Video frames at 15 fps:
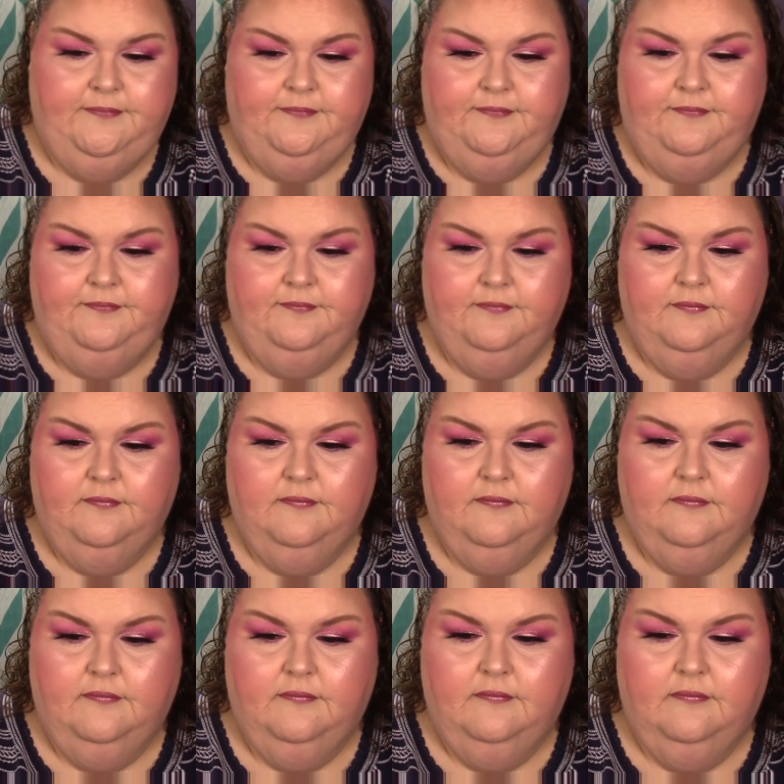
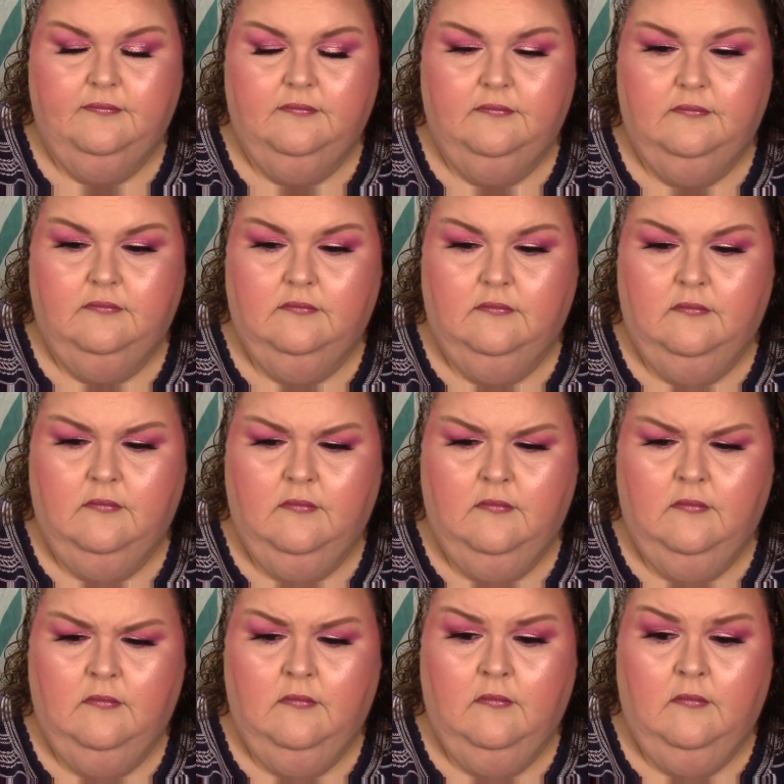
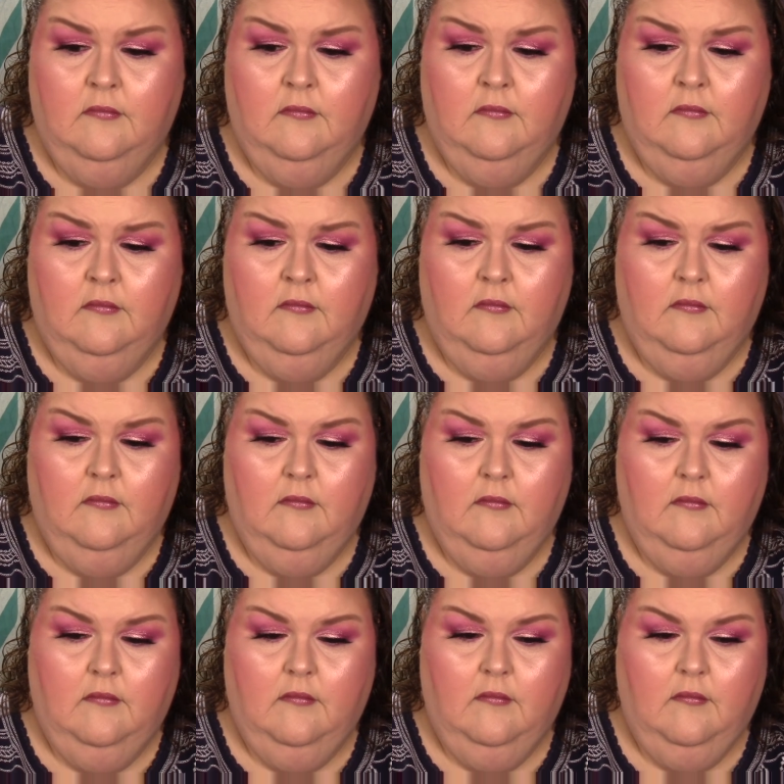
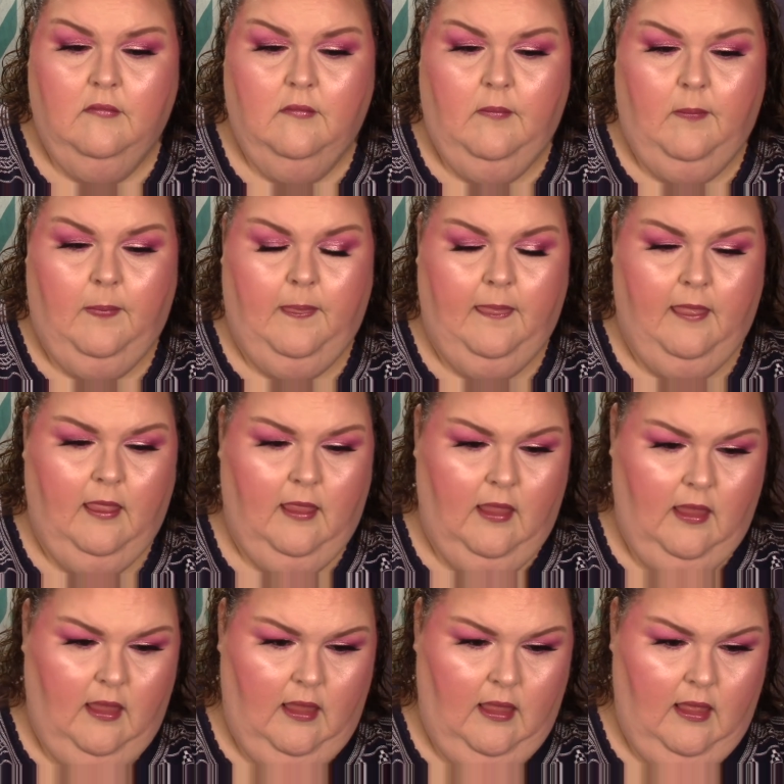
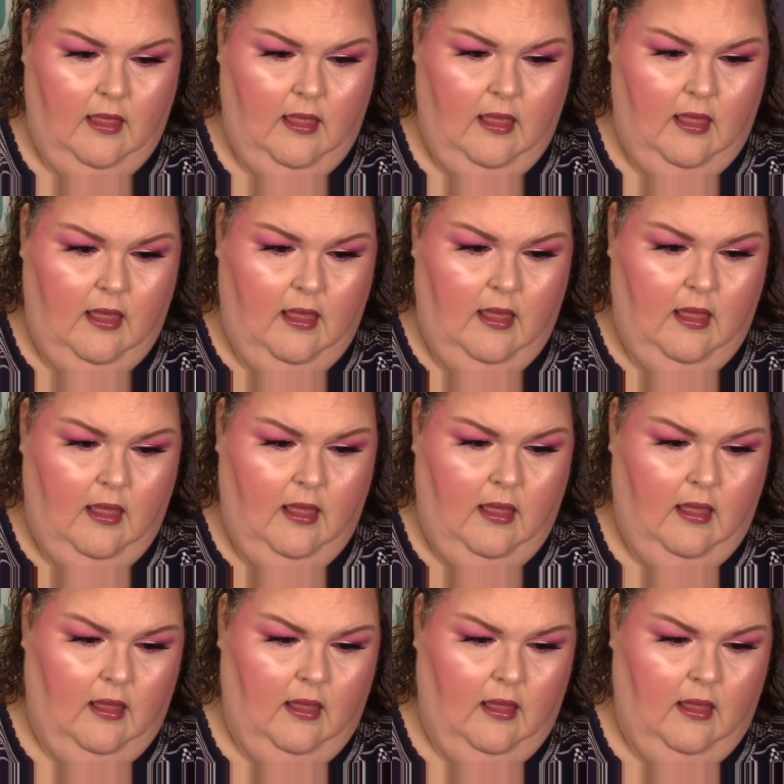No one is speaking in this clip.